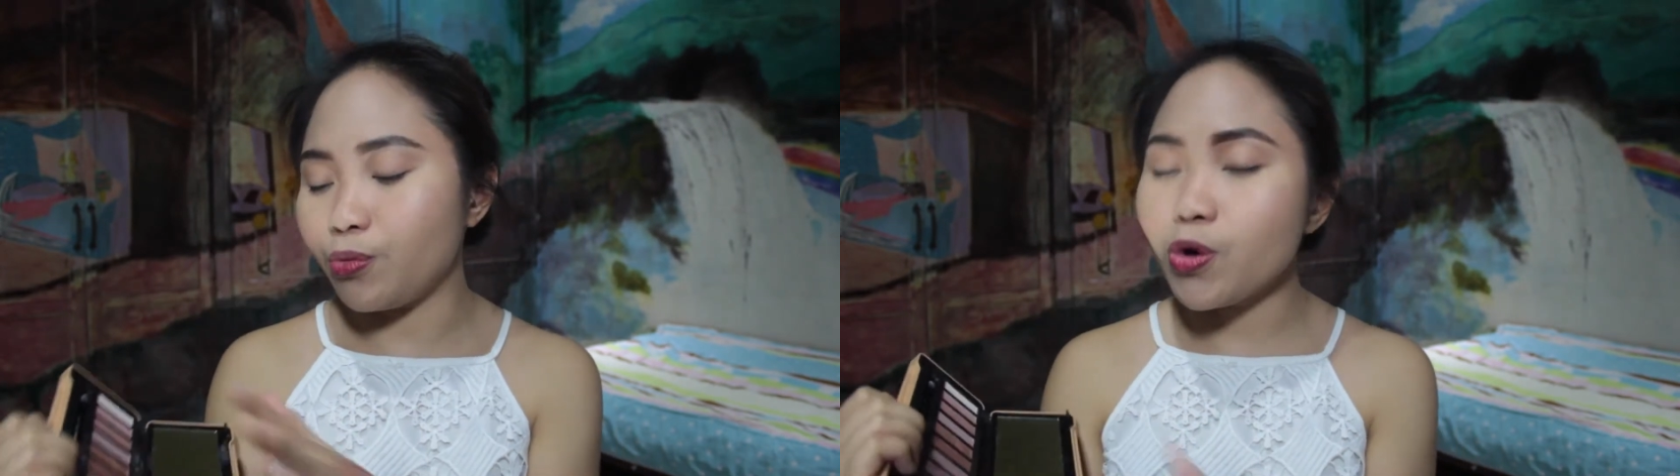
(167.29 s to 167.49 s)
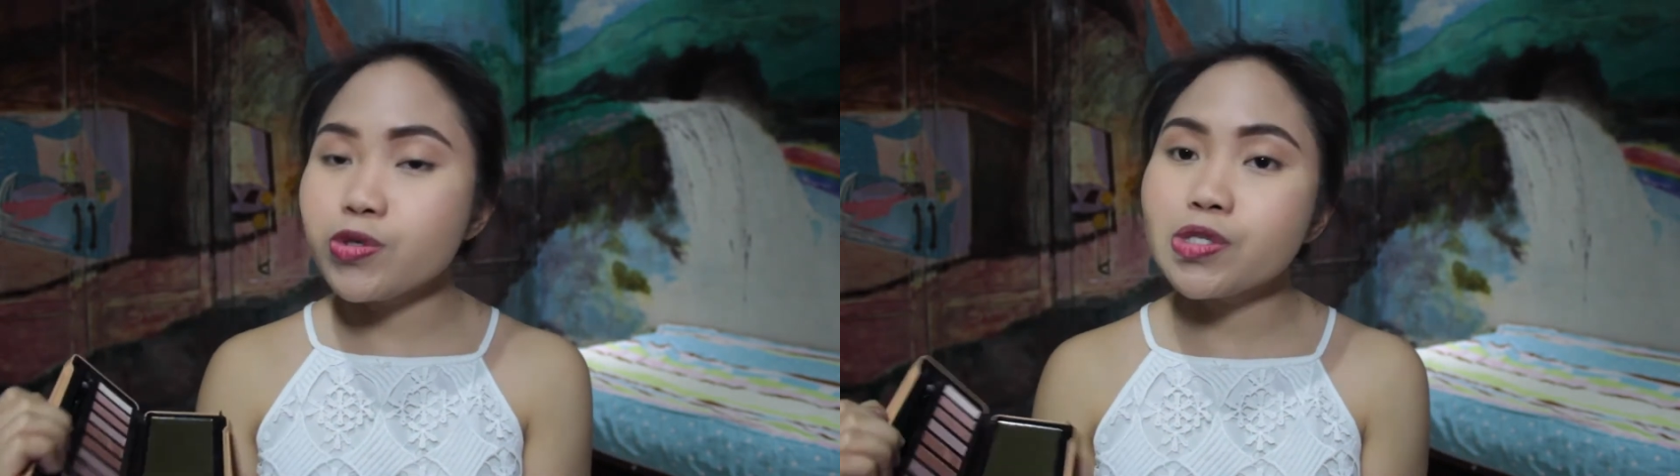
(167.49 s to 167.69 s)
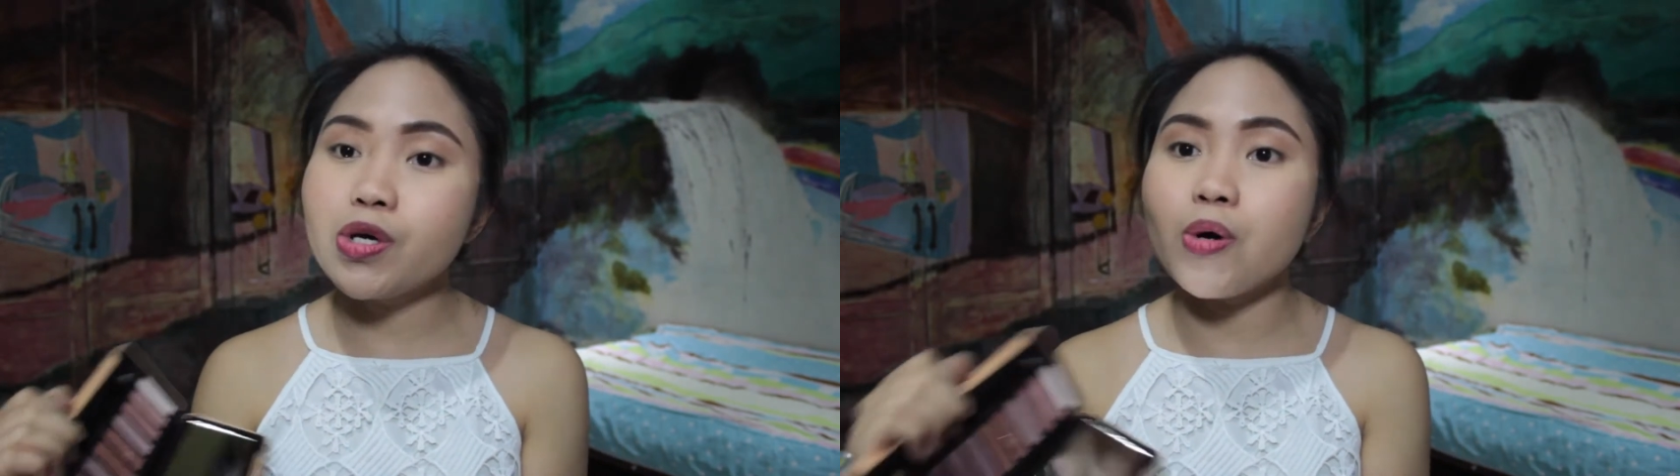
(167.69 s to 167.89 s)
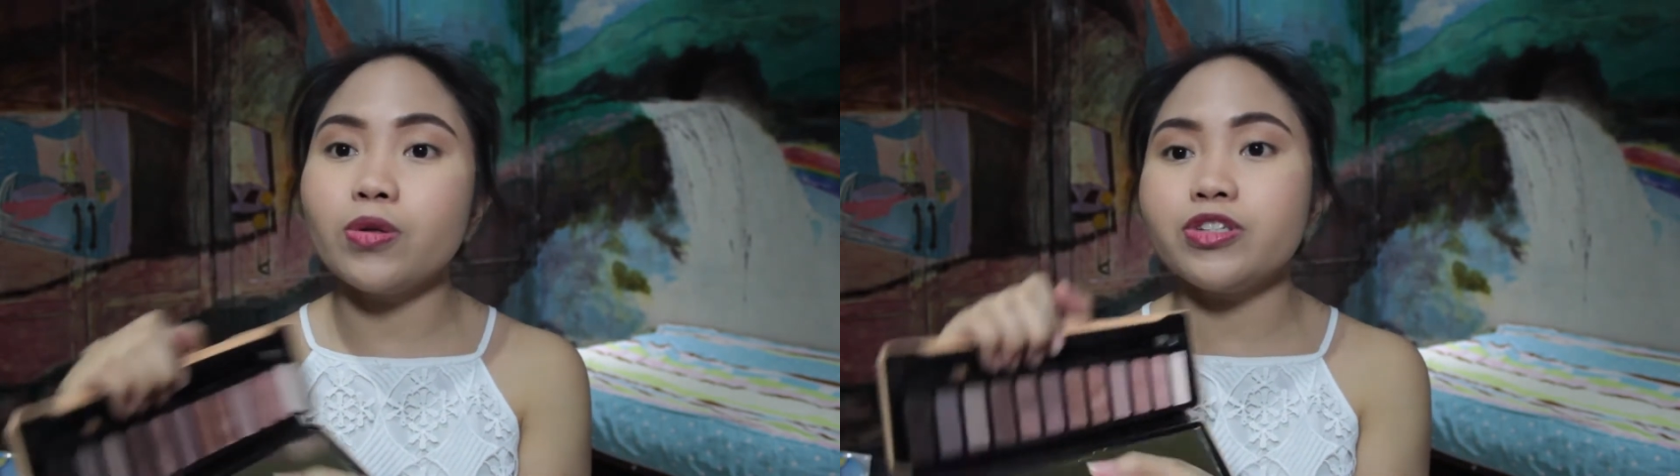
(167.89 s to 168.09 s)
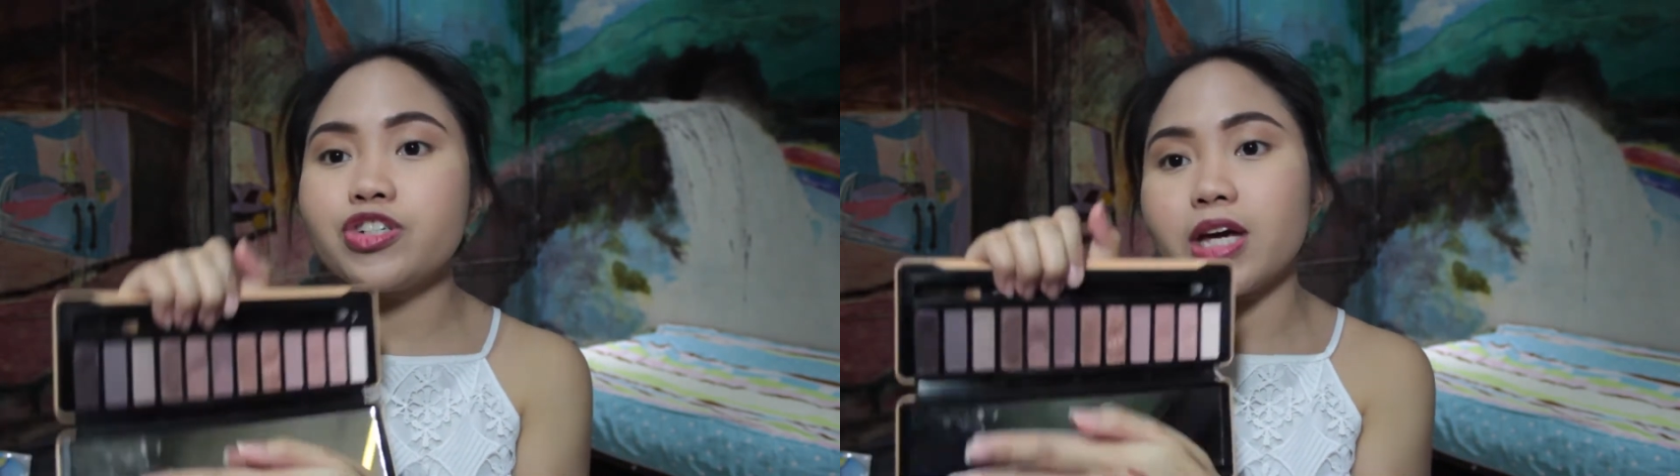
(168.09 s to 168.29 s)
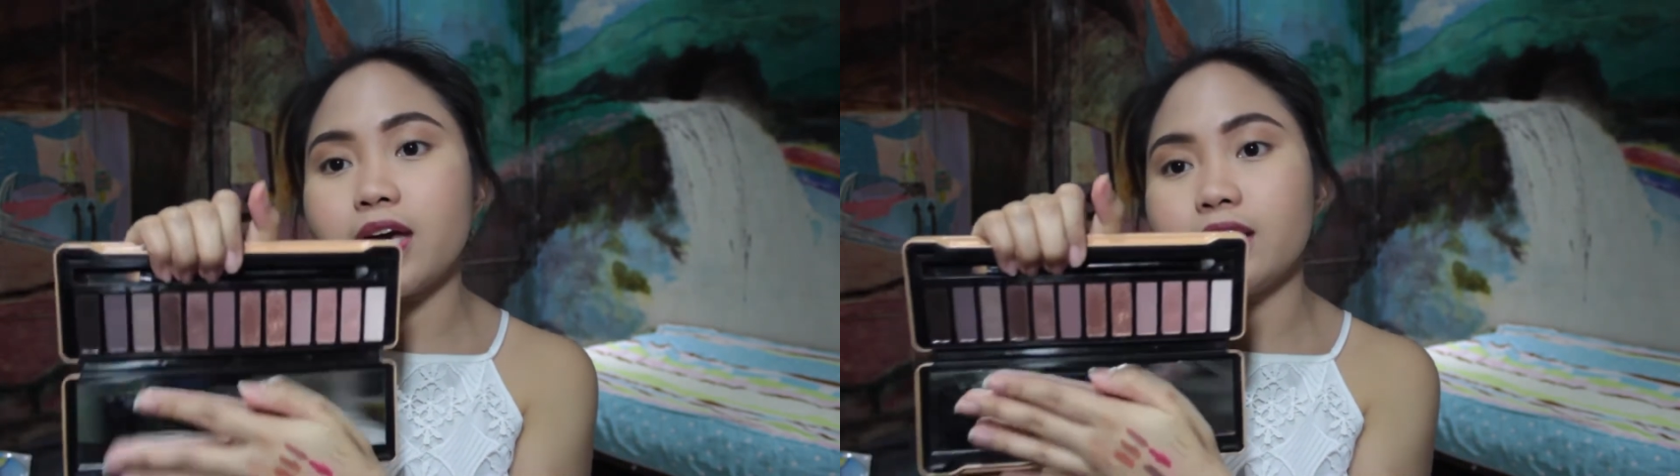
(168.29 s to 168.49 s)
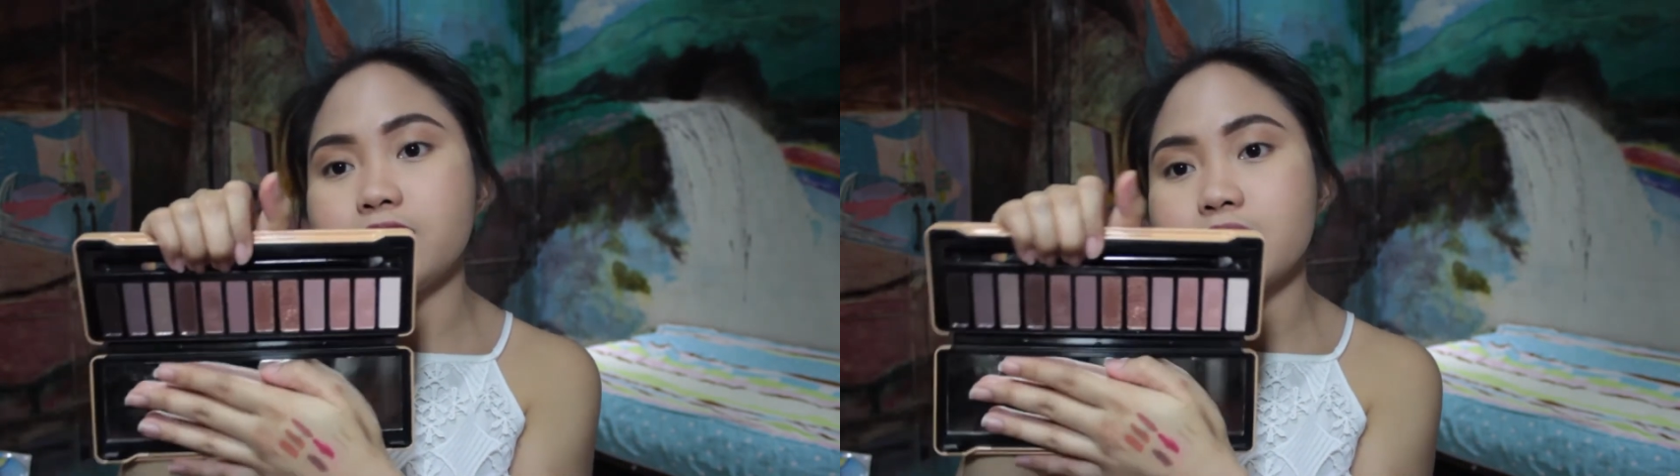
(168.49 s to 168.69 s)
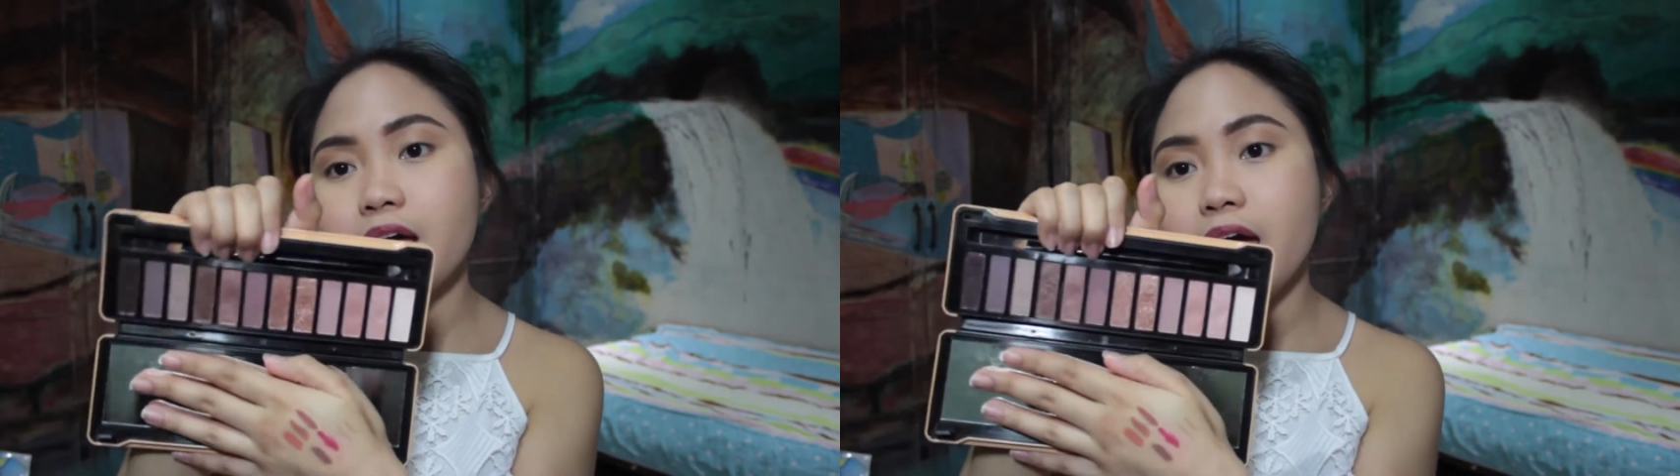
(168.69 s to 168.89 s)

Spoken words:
rose gold shades,